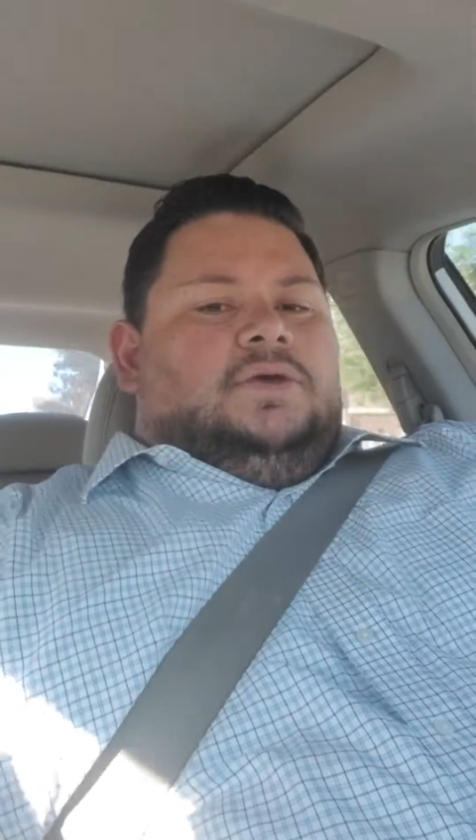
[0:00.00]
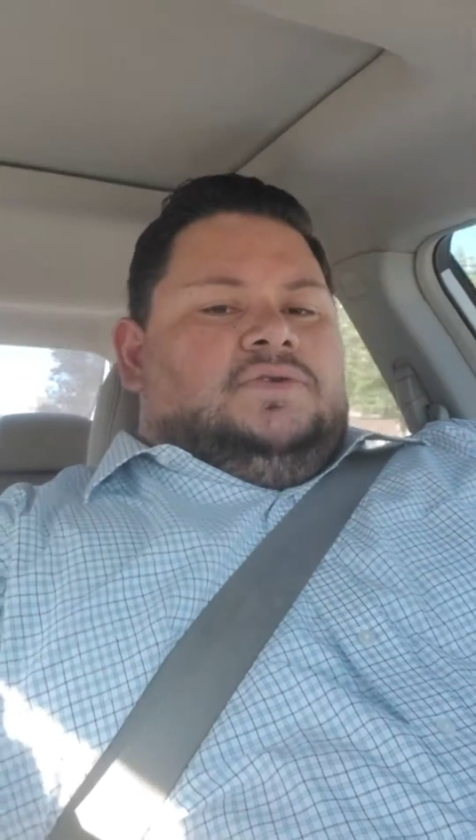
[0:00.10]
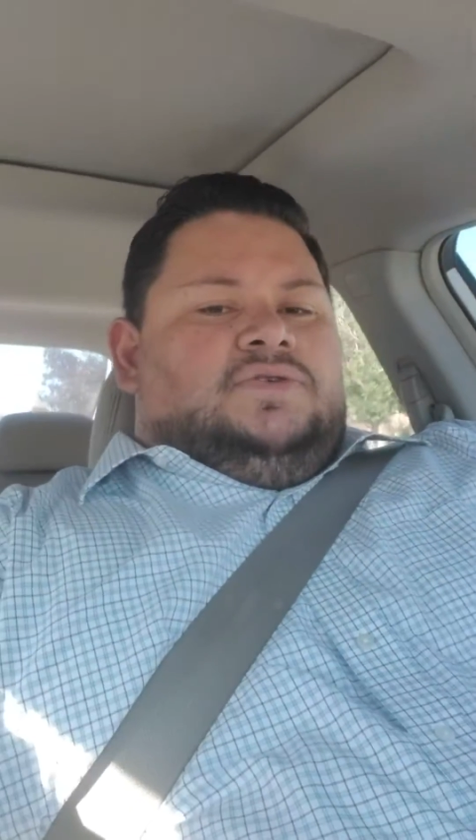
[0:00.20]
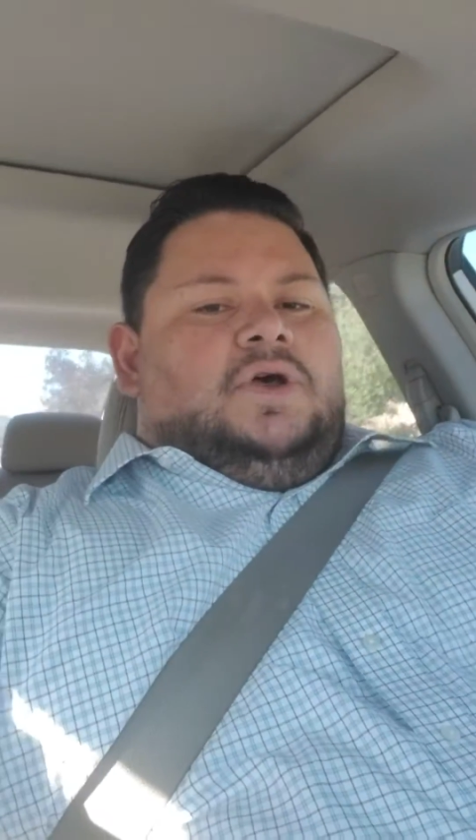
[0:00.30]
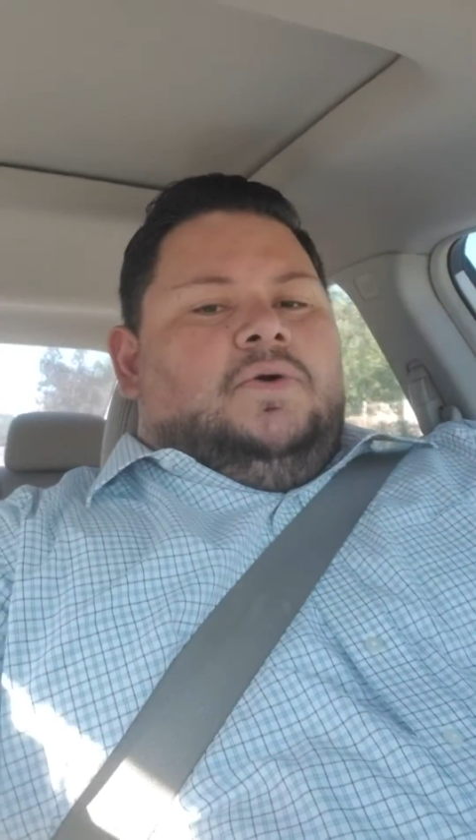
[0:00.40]

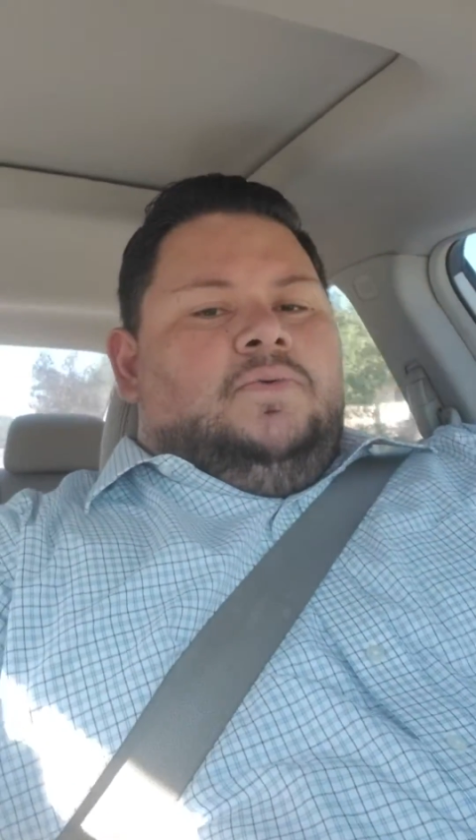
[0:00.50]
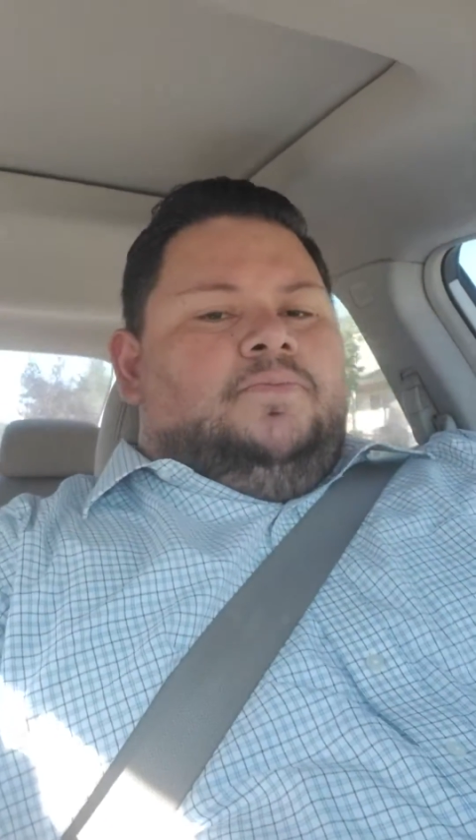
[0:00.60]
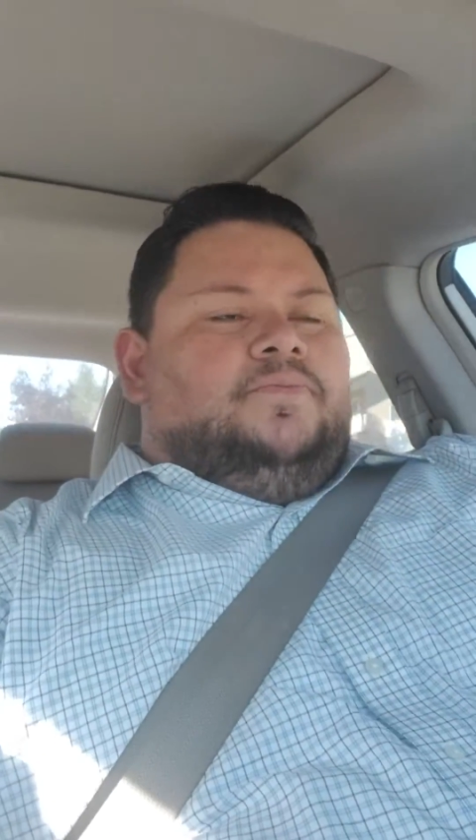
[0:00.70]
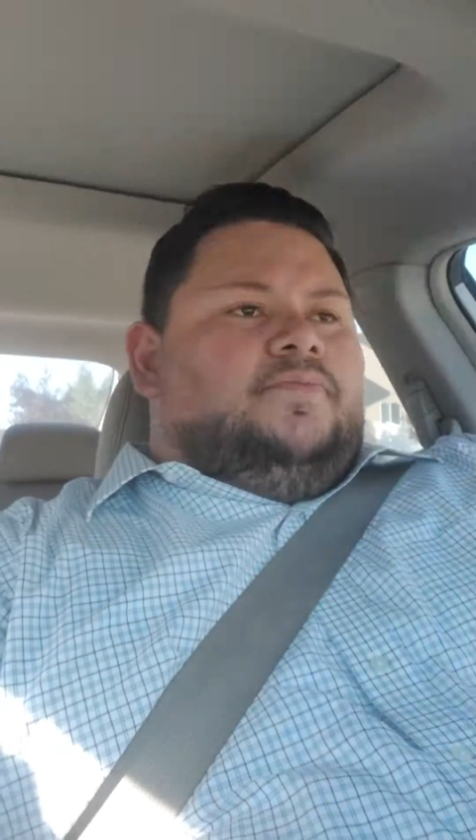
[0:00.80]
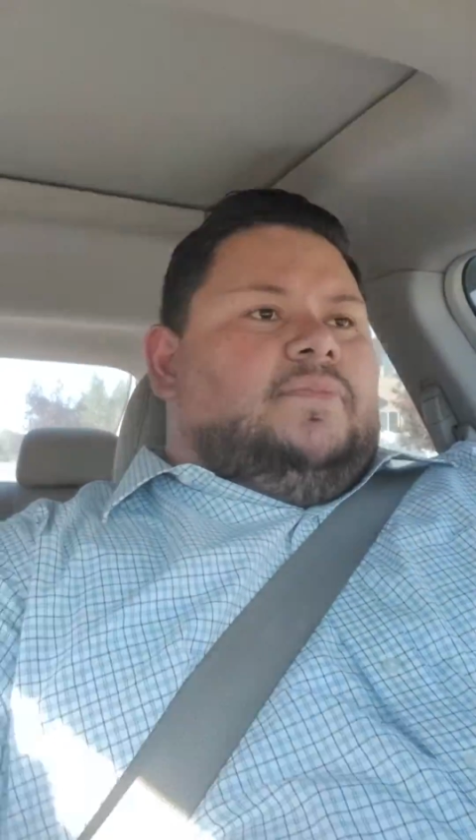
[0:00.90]
So,
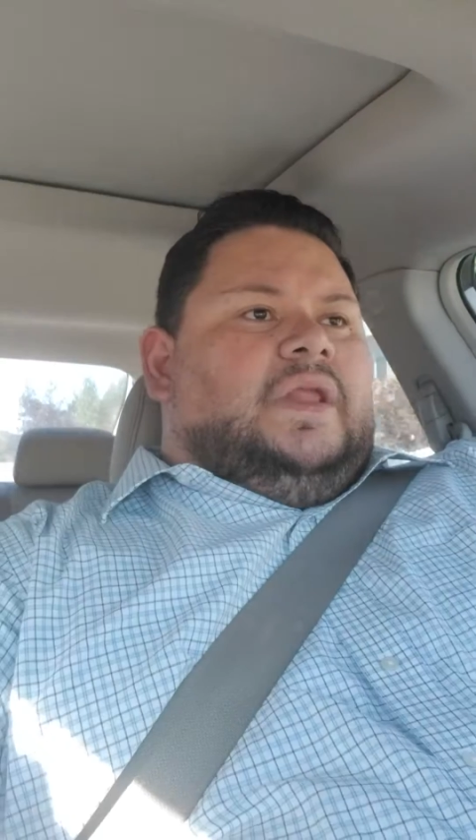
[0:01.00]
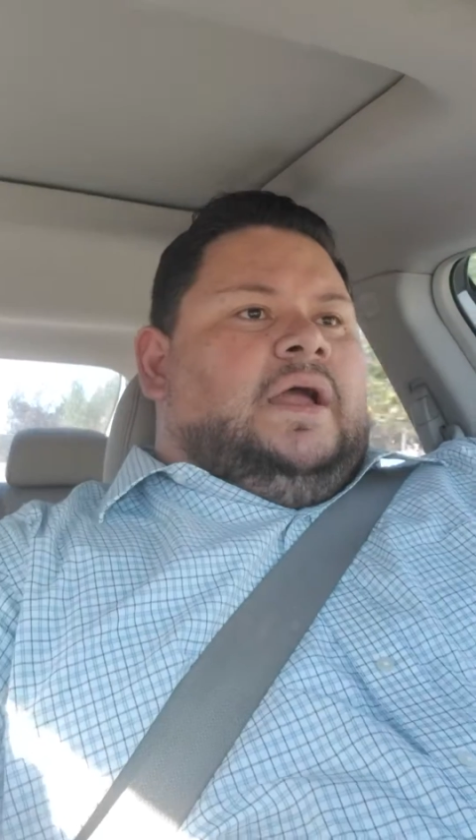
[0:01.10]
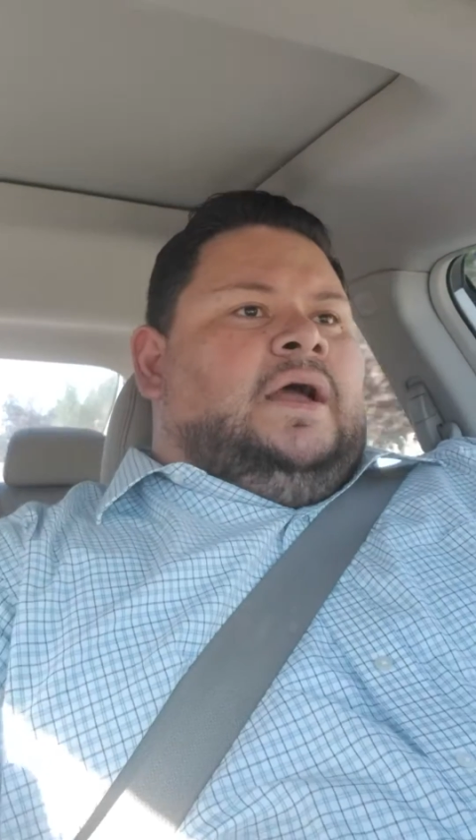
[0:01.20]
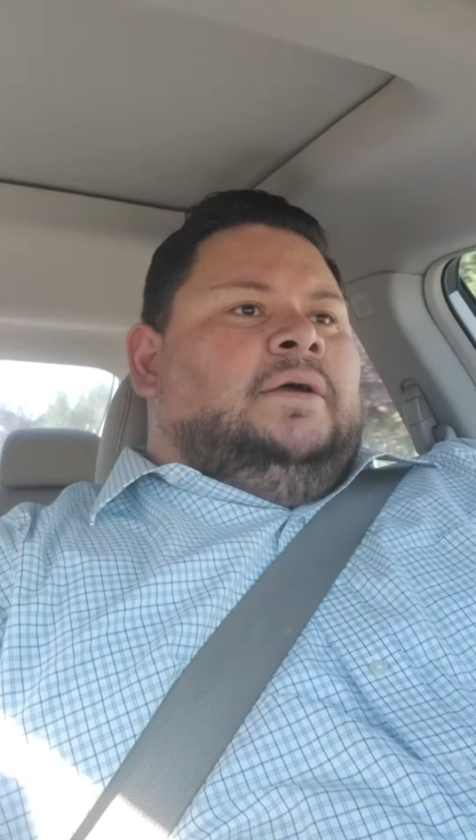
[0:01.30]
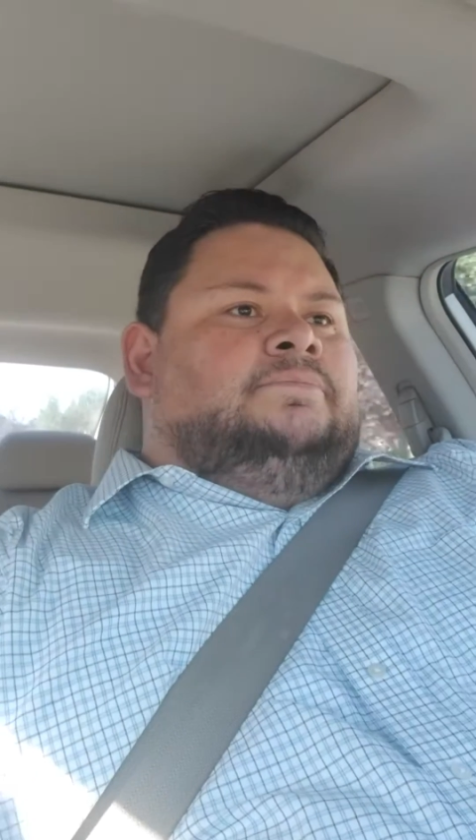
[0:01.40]

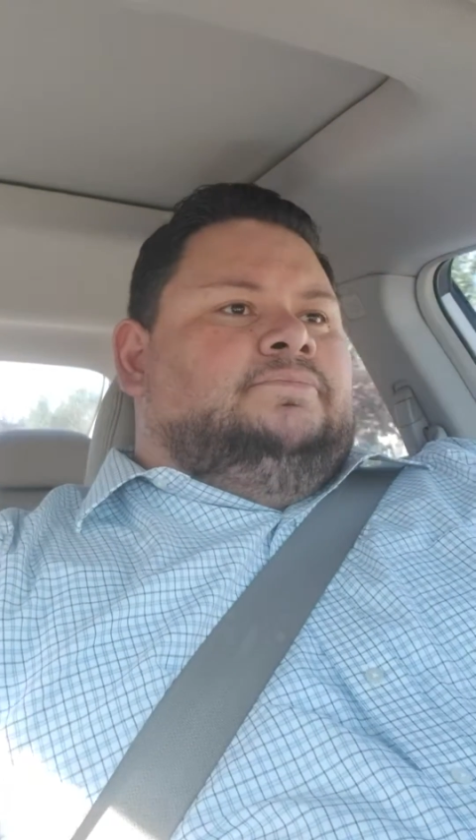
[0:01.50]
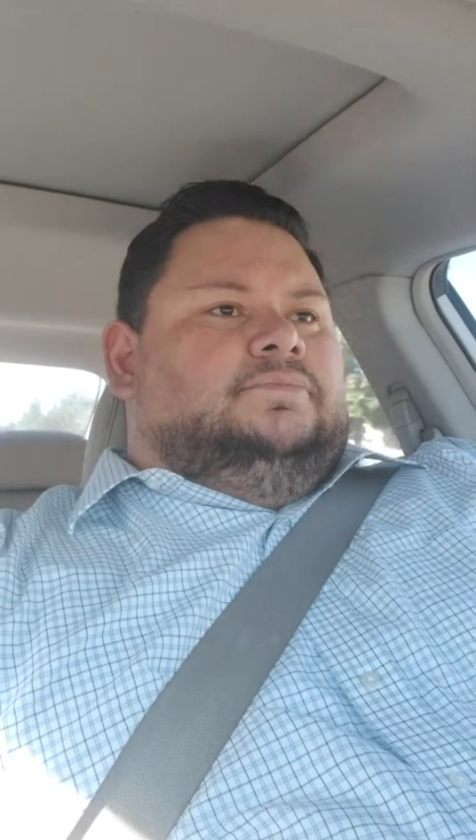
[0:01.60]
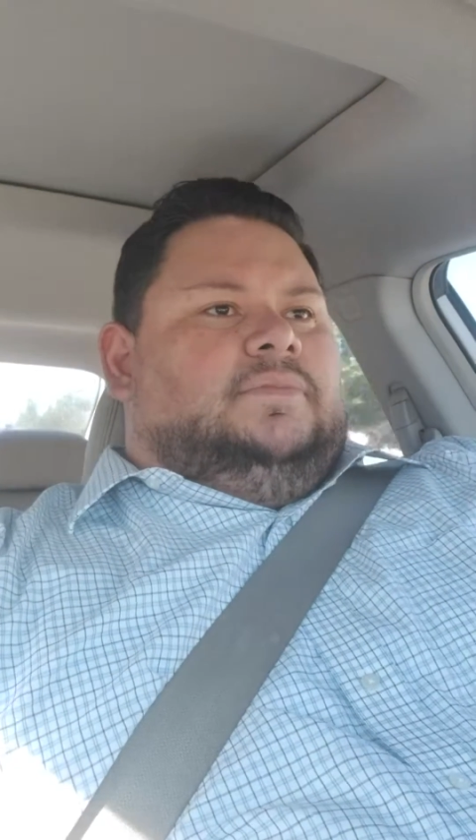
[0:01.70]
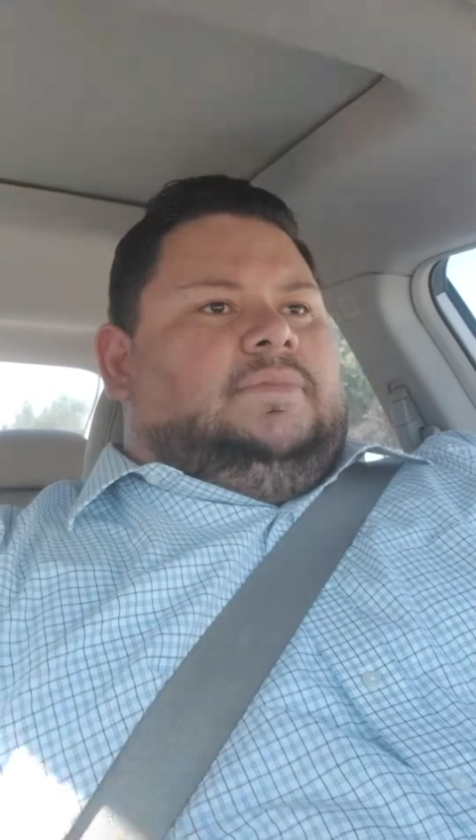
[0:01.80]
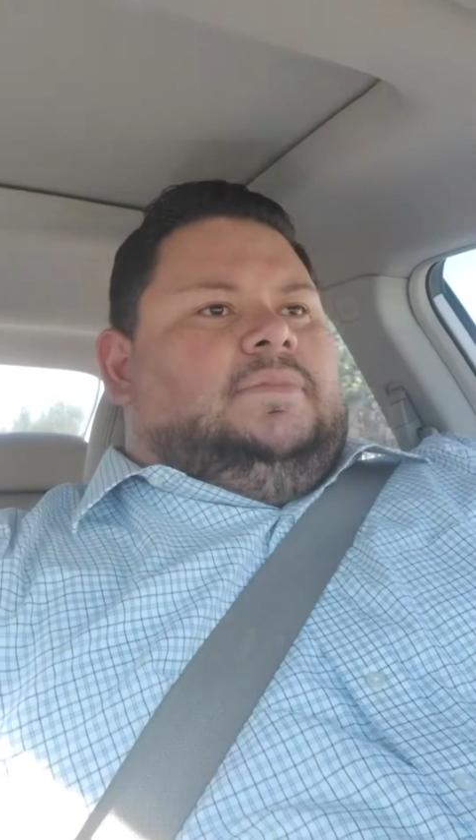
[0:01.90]

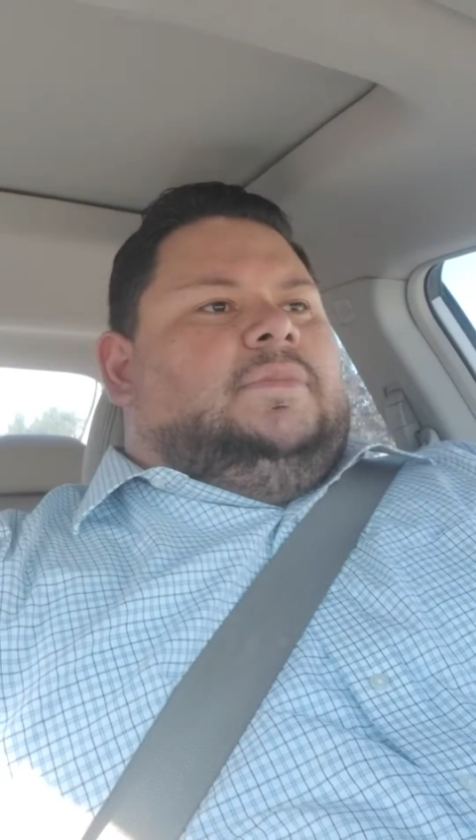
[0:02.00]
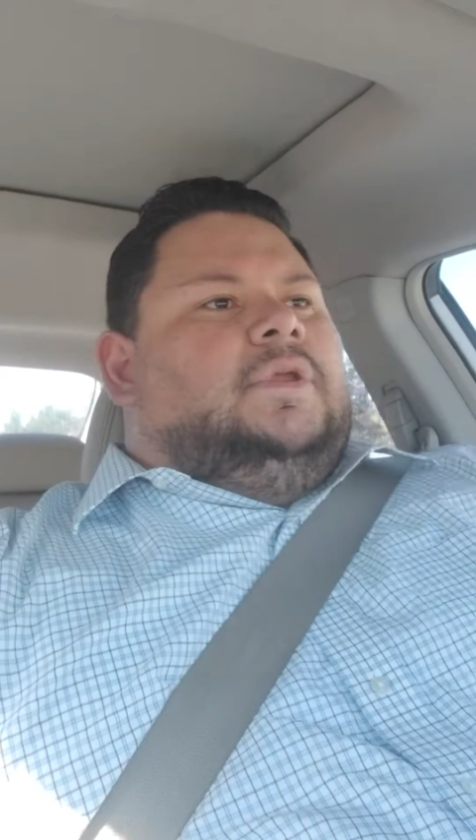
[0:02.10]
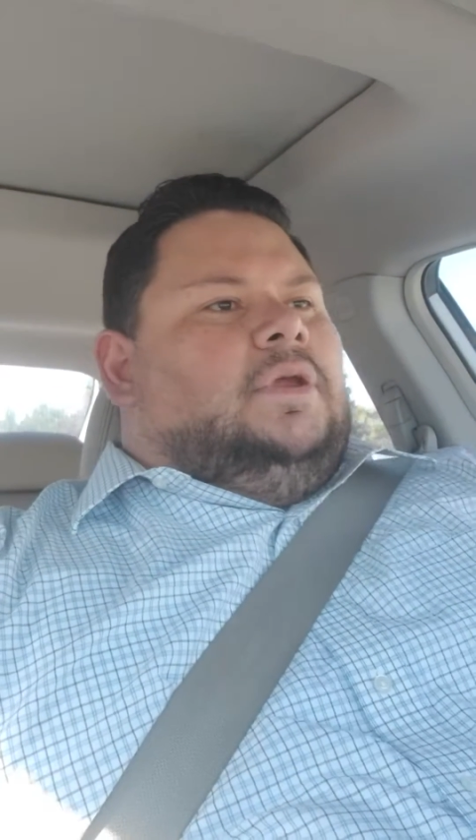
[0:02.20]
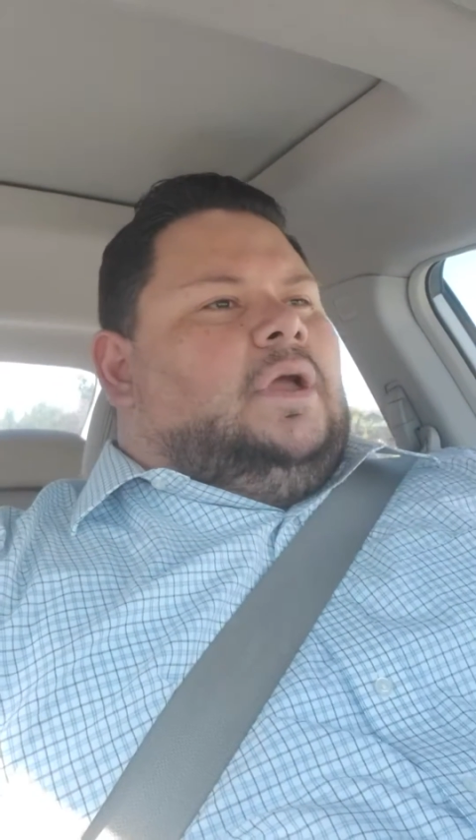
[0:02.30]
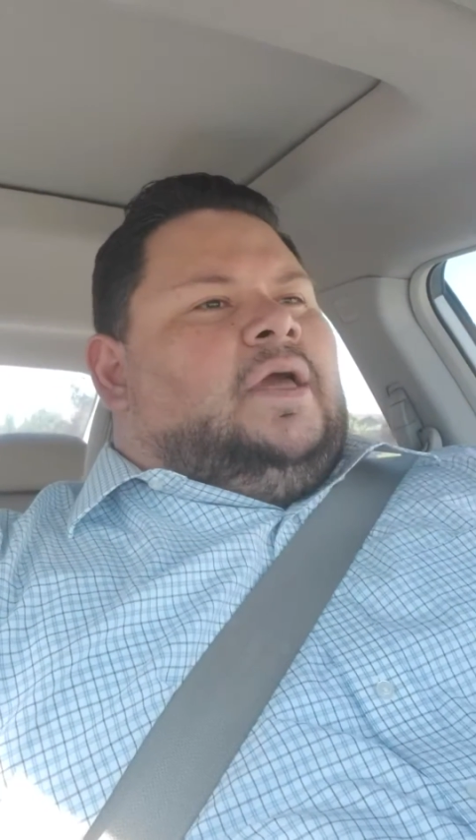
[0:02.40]

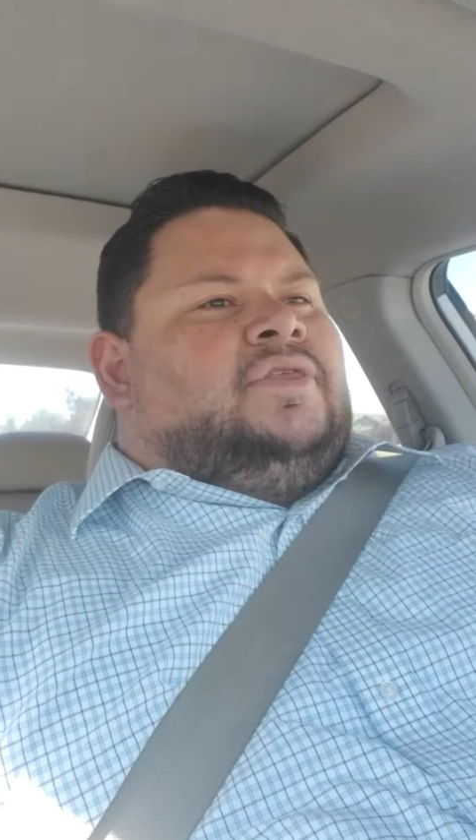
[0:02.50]
I